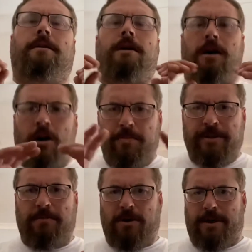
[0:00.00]
Open
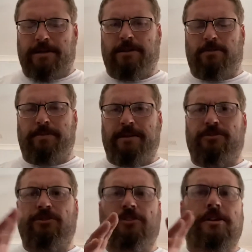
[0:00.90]
your mind a little bit
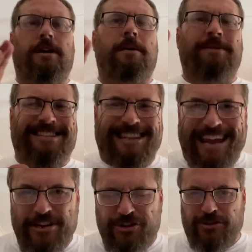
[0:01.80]
to the
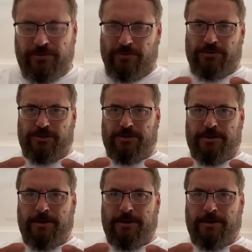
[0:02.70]
potentials